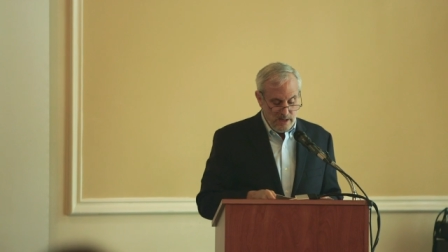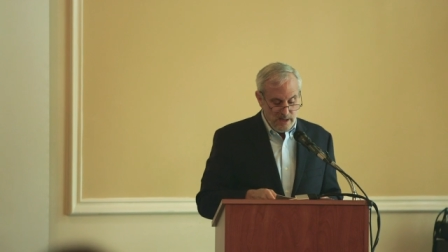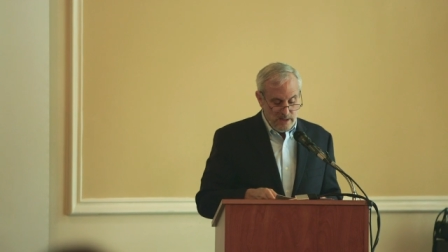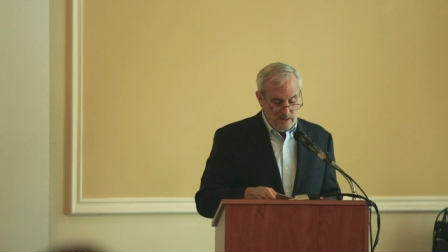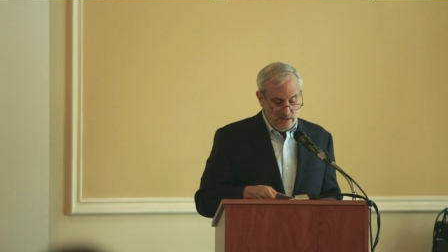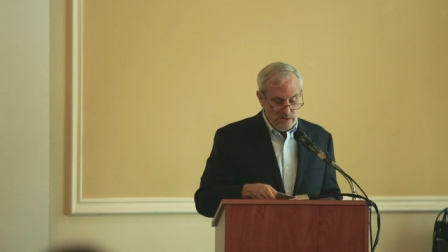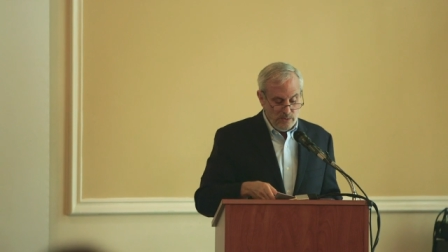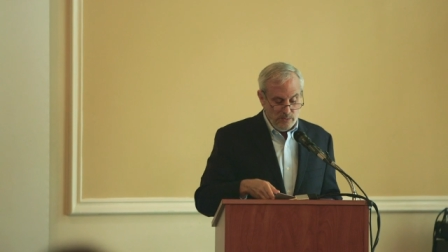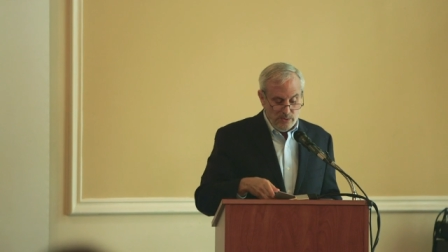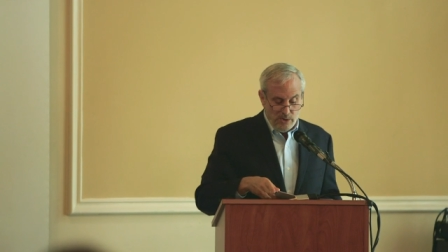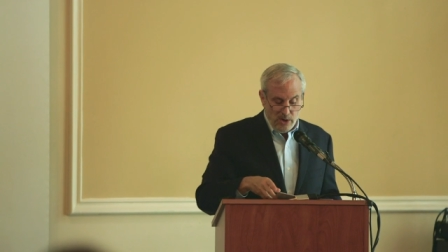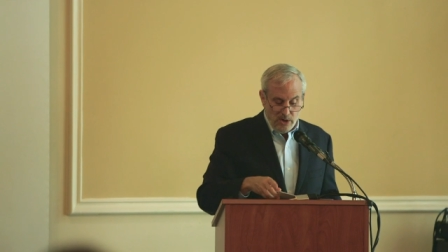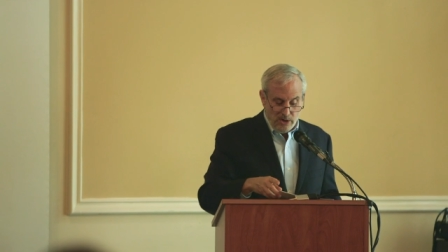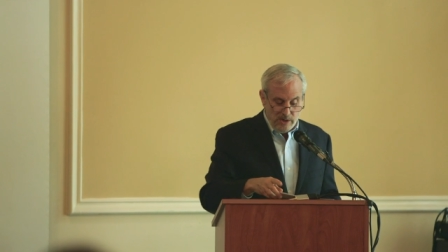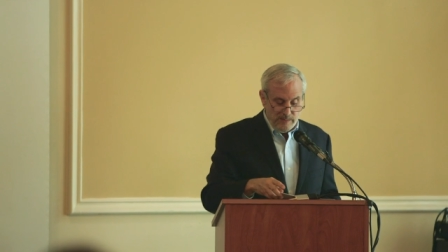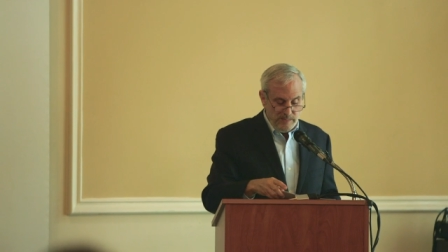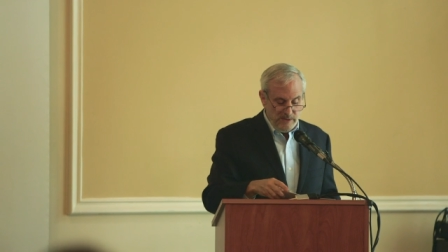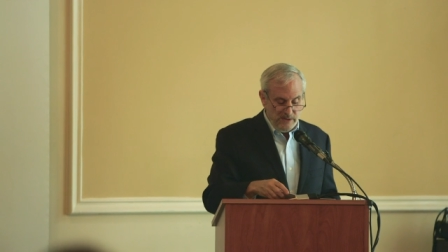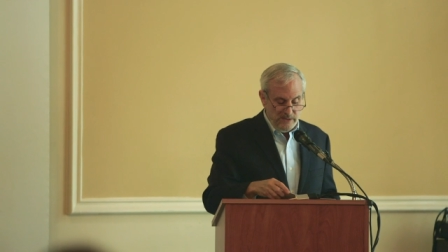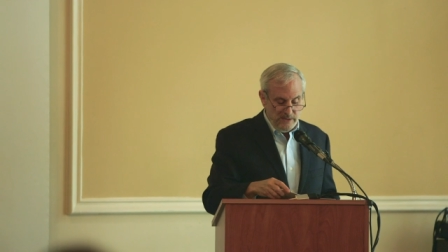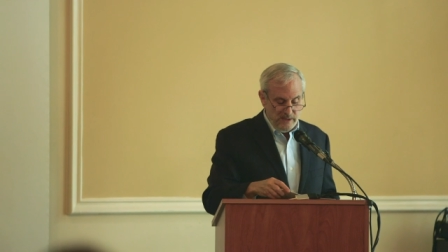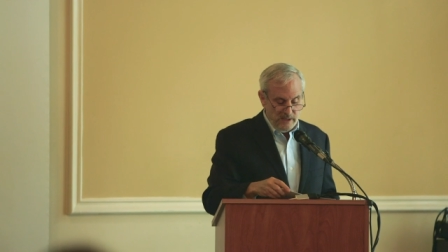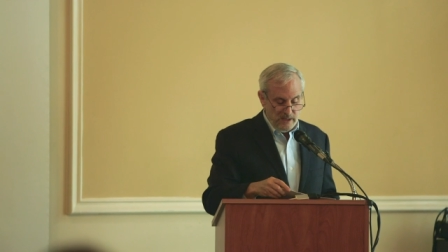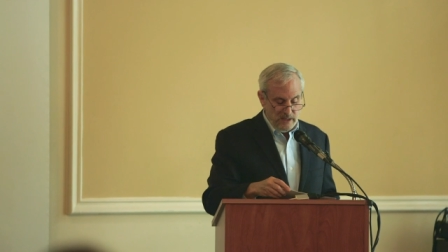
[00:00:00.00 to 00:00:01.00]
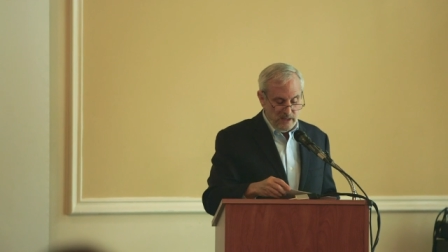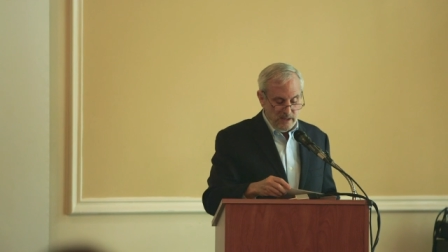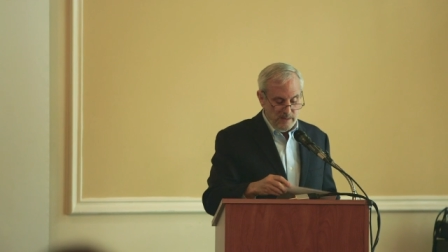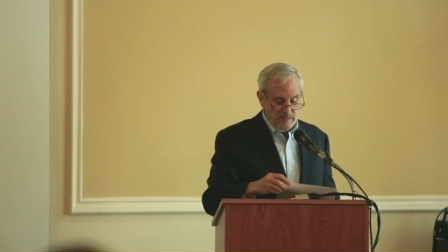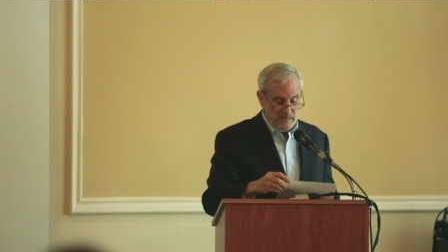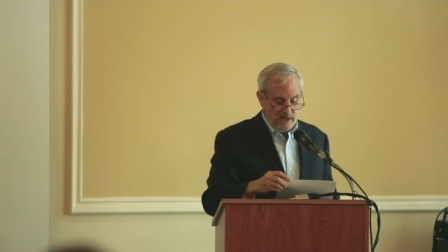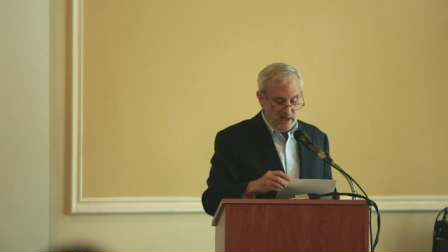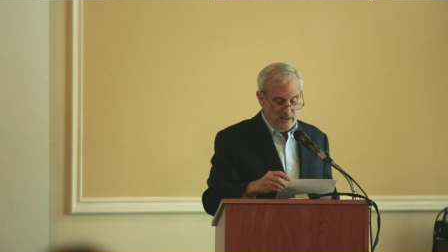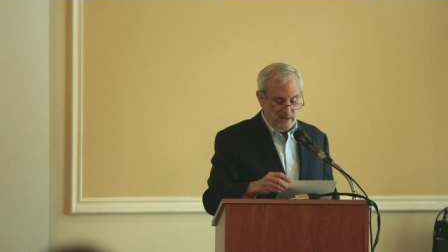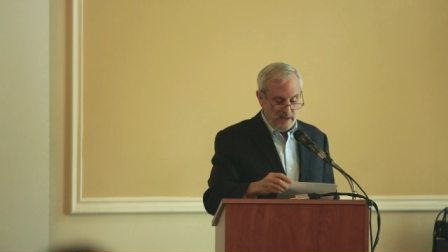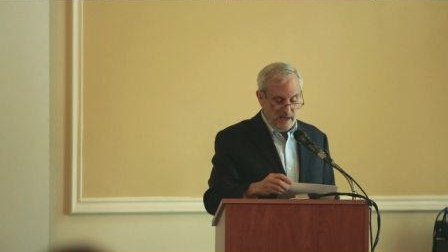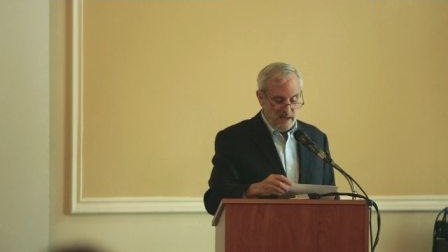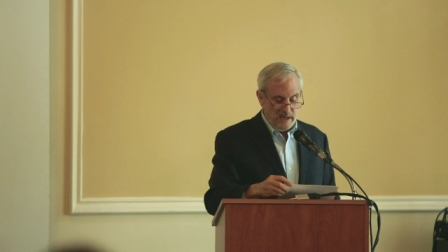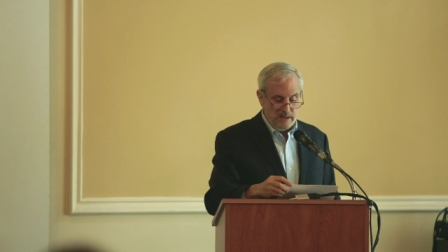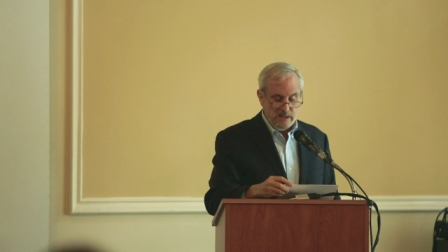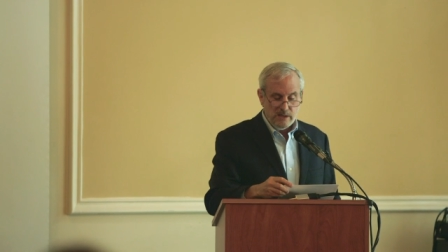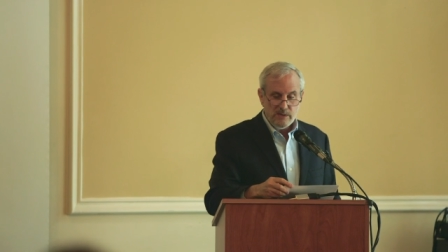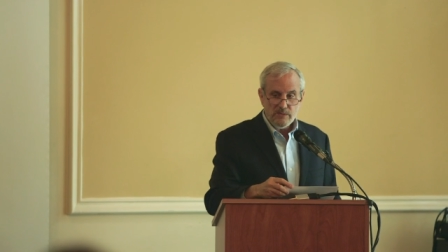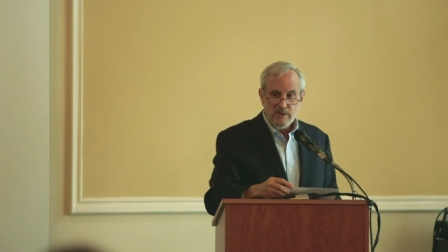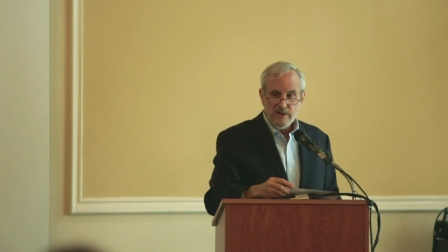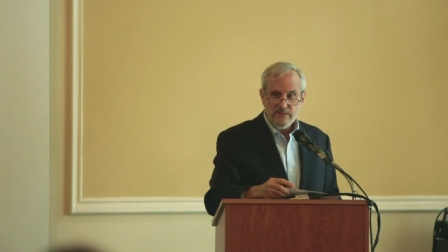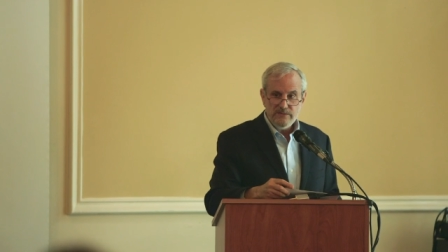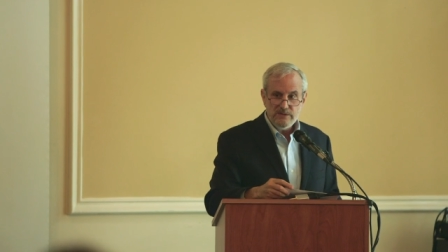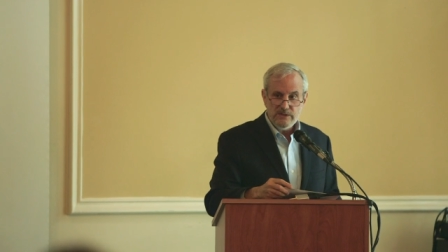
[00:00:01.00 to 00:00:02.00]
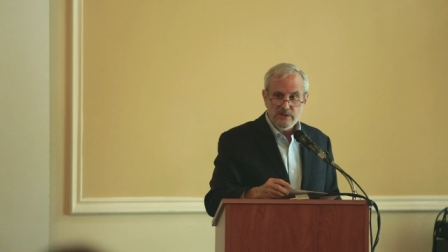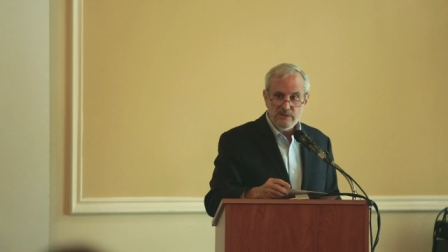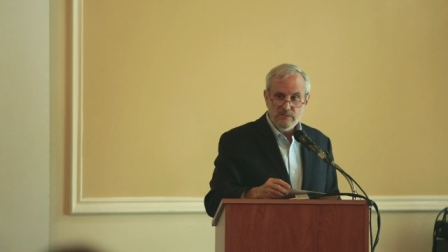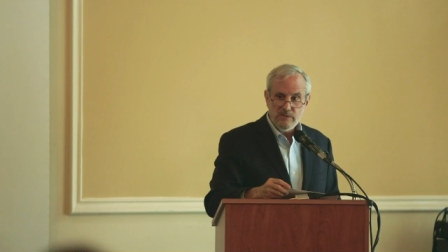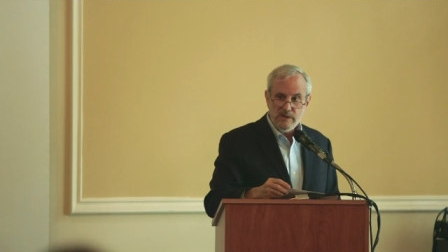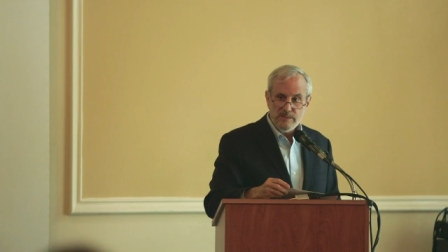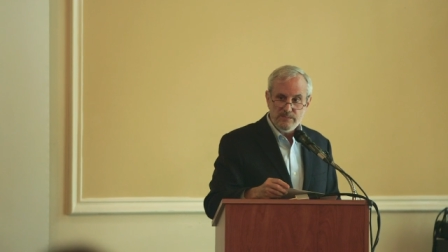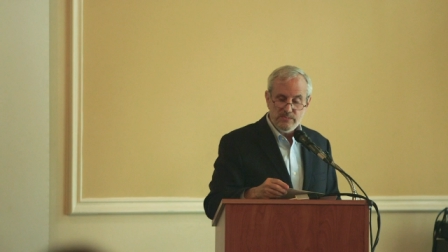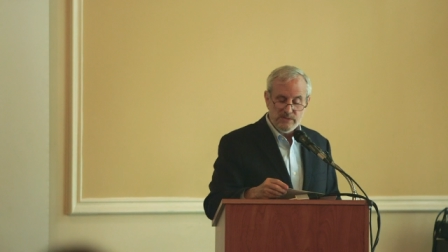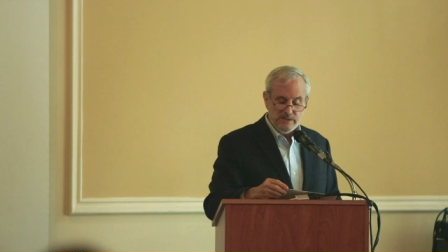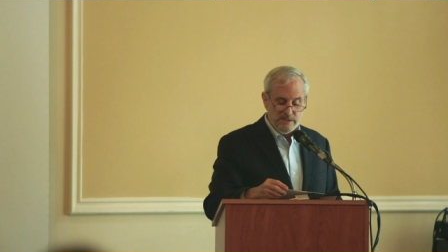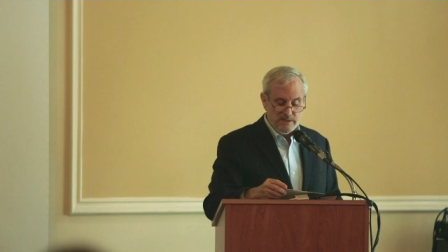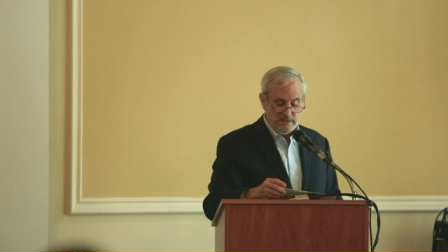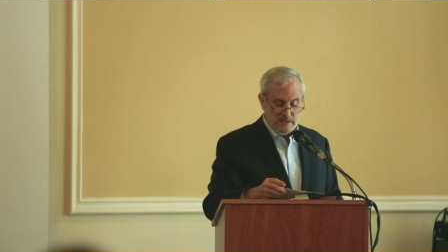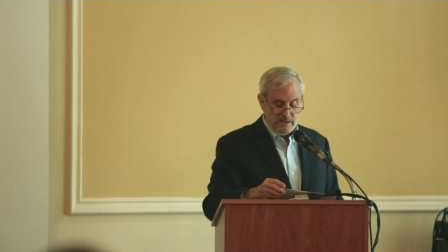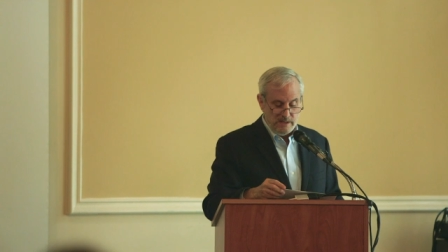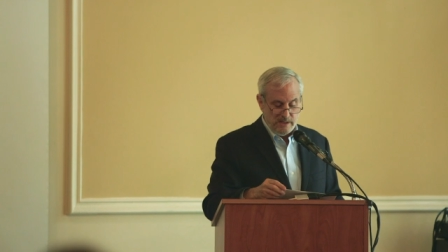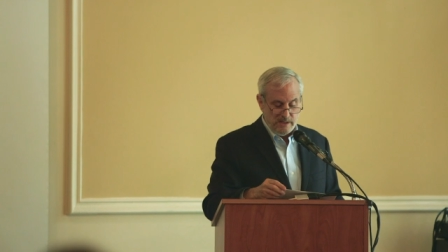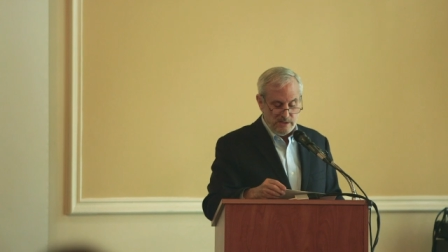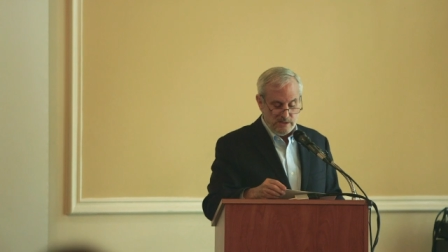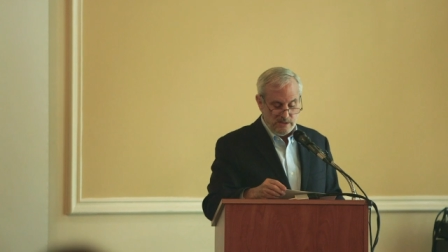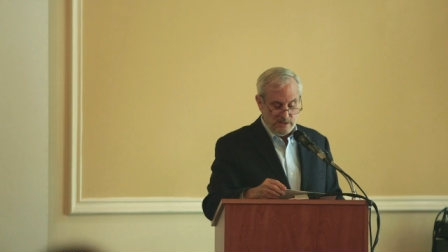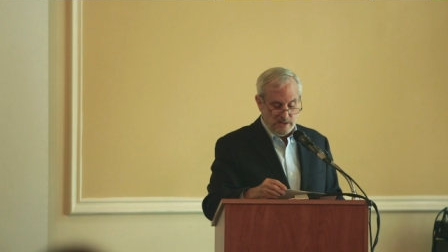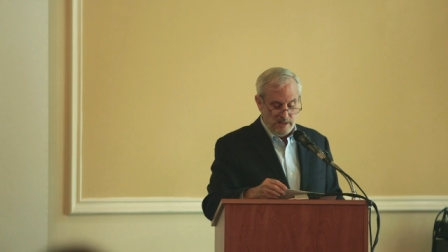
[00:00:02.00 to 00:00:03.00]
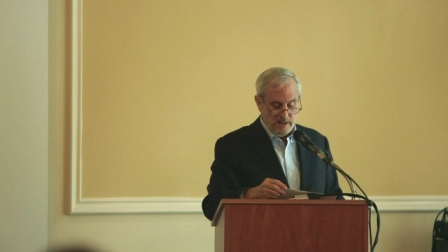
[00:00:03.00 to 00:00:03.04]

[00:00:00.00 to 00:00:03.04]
So we ought to be thinking about adding refugee representation